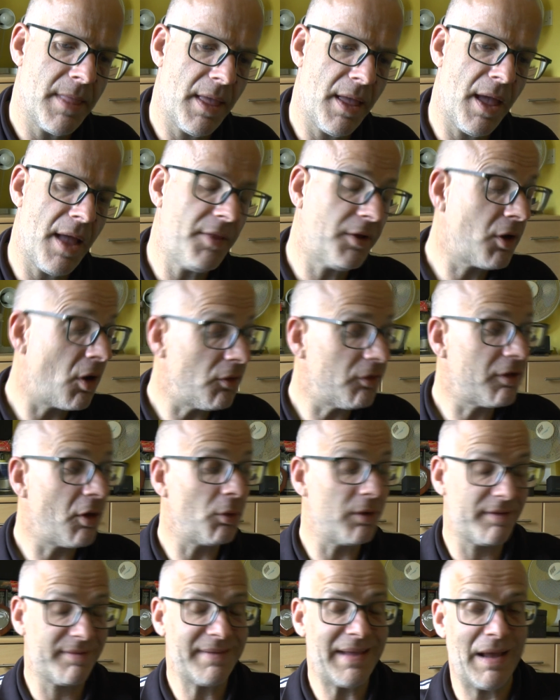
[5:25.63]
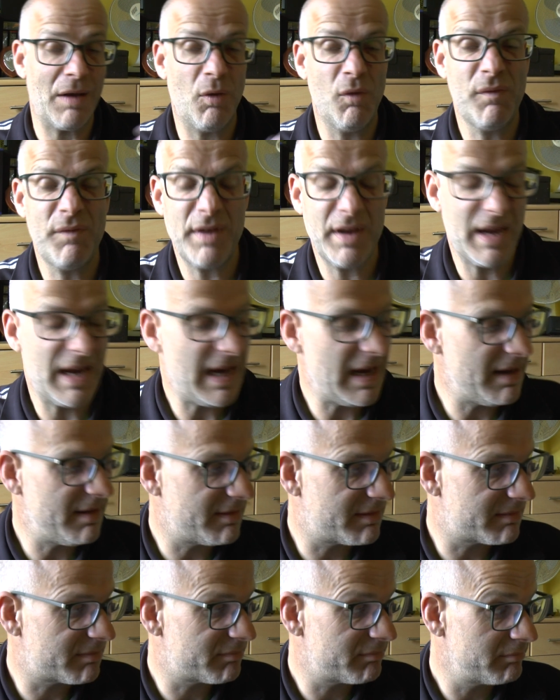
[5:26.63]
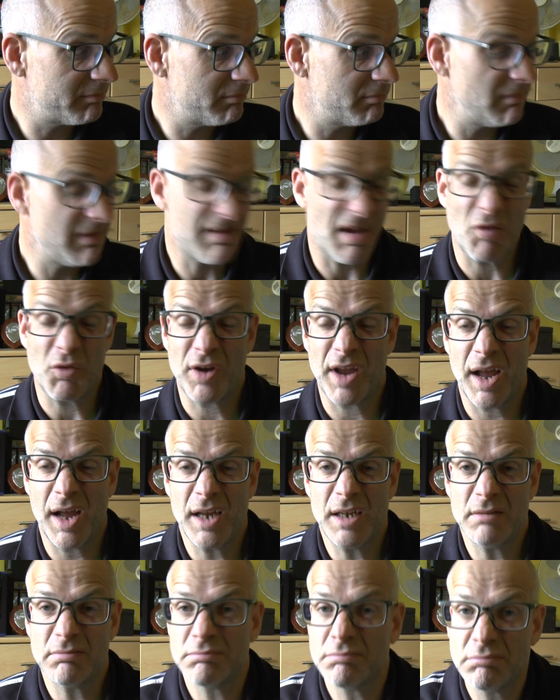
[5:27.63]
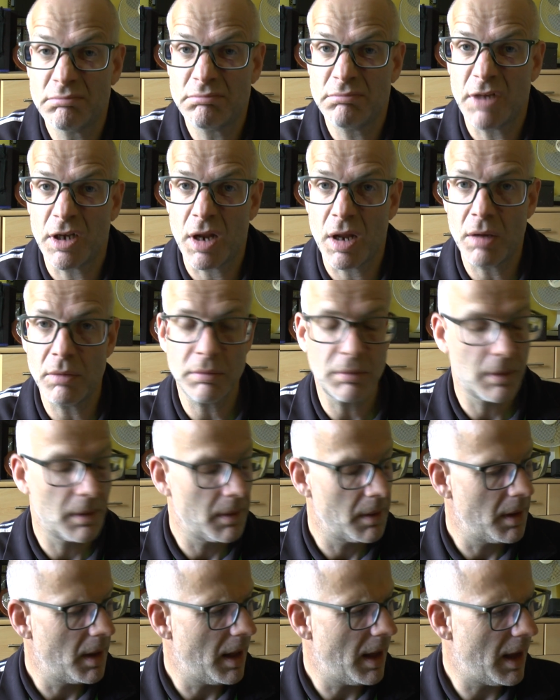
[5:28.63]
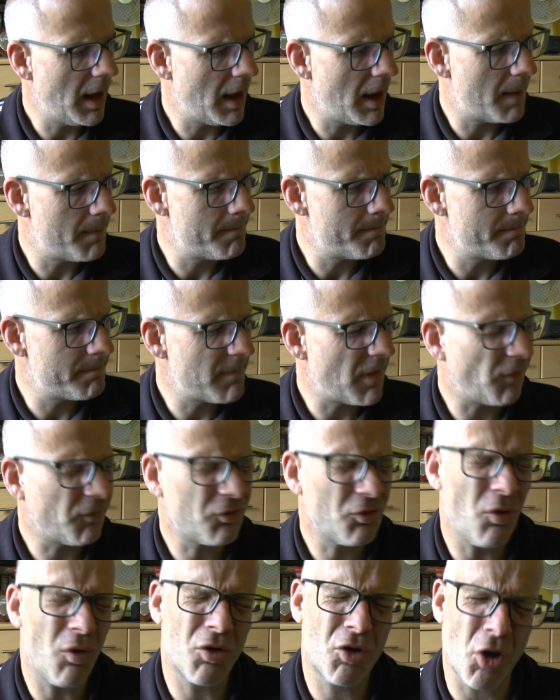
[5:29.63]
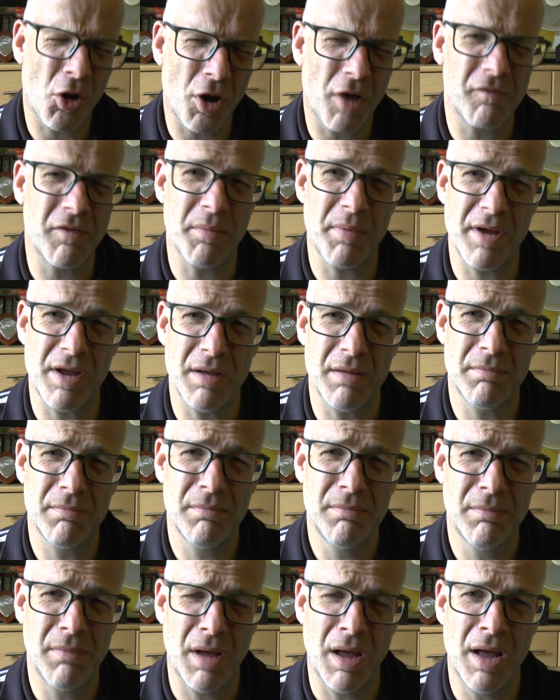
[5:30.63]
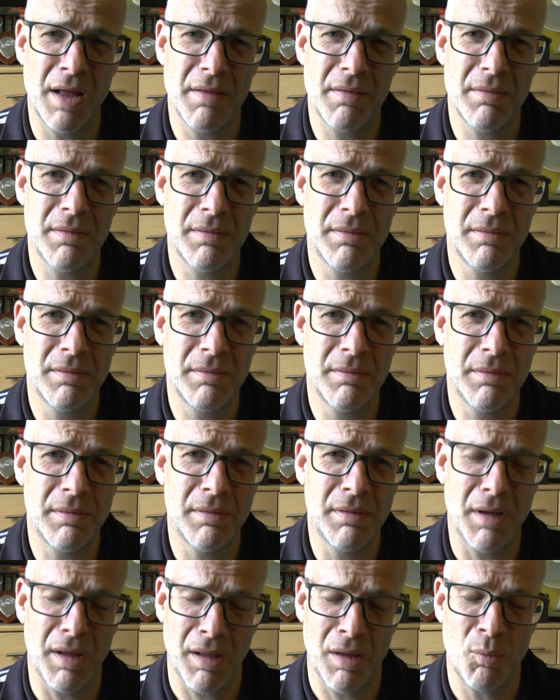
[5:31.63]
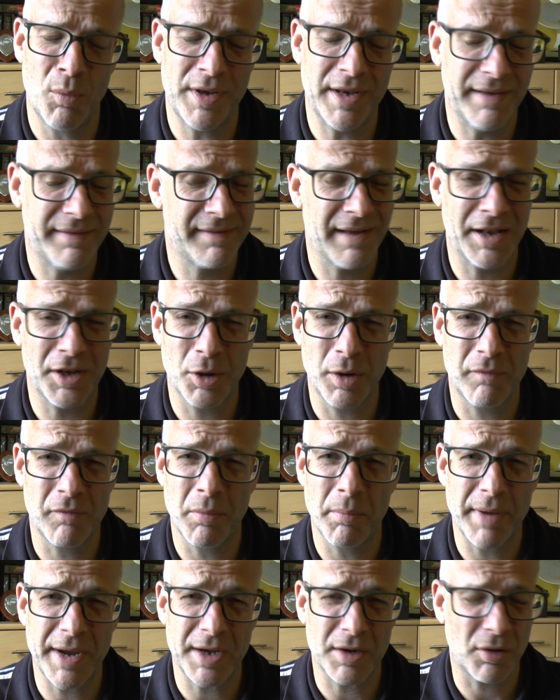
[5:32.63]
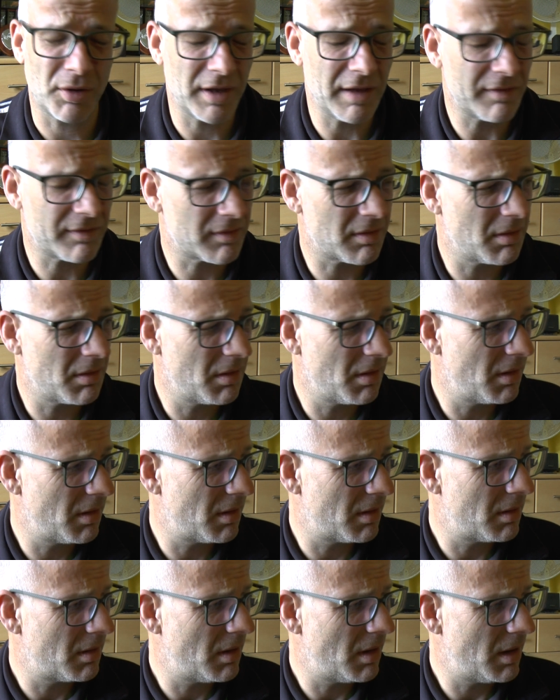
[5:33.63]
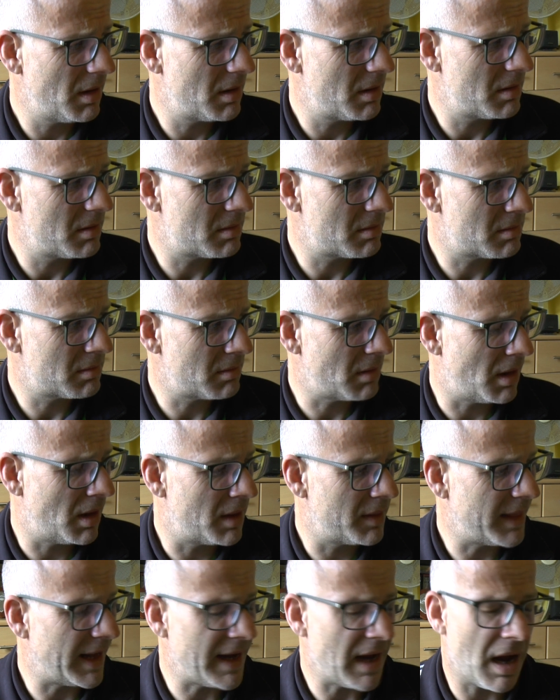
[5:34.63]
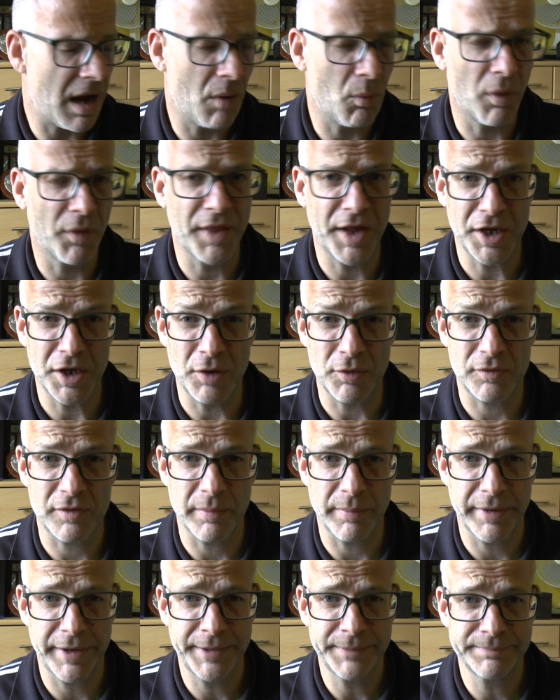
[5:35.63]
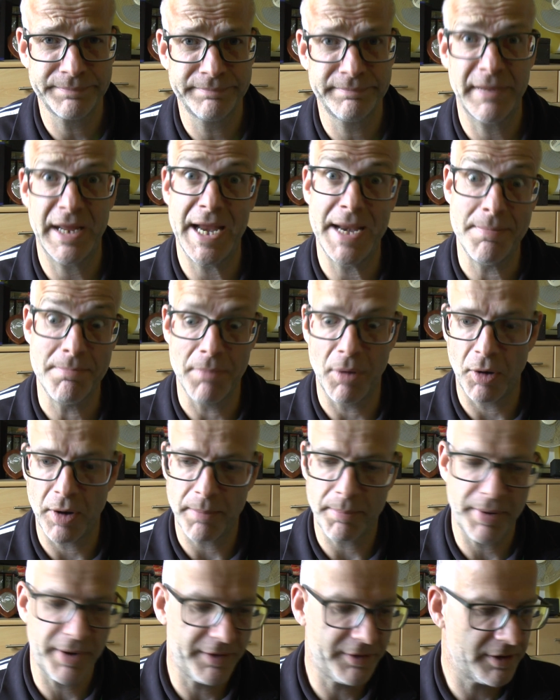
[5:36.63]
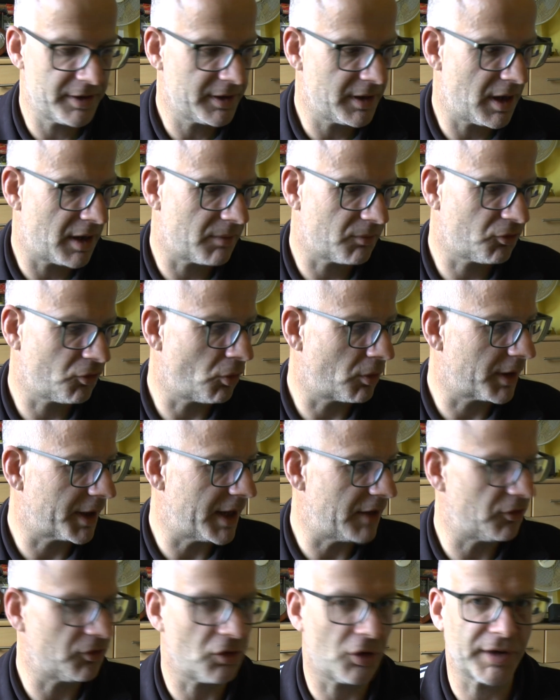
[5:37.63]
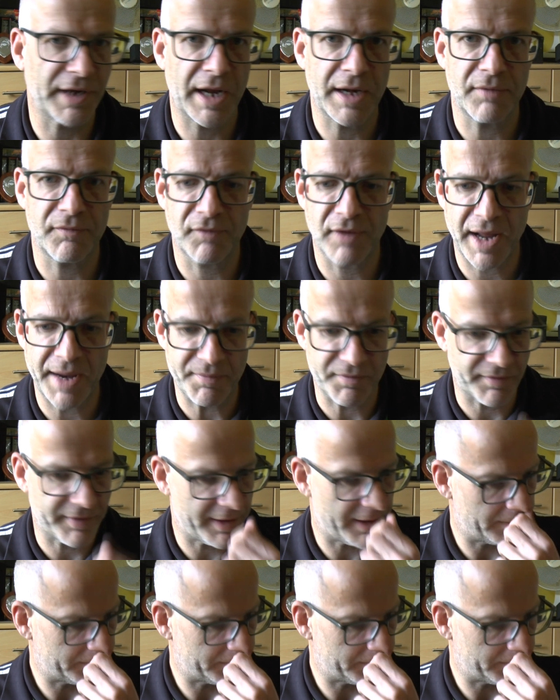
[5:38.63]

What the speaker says: The console itself, it is okay, you know. I've sort of gone off a bit with Nintendo, if I'm being honest. They aren't what they used to be, in my opinion, and I'm sure I'm going to get shot down in flames for